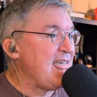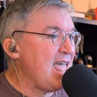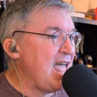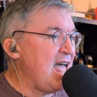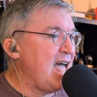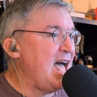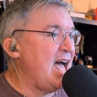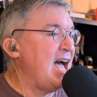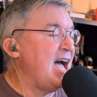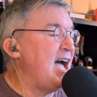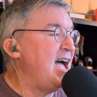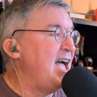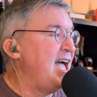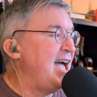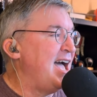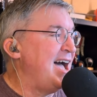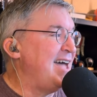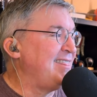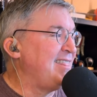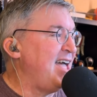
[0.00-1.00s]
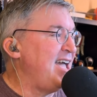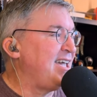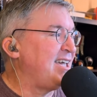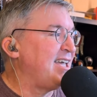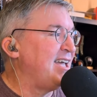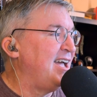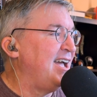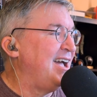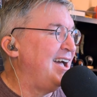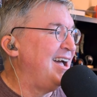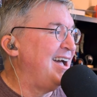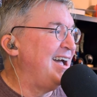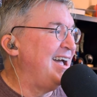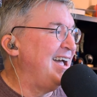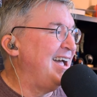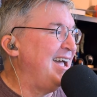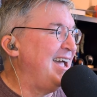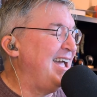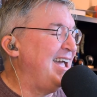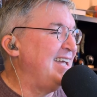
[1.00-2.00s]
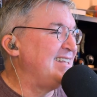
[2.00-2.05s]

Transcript: yeah, you, you kind of and like mentioned that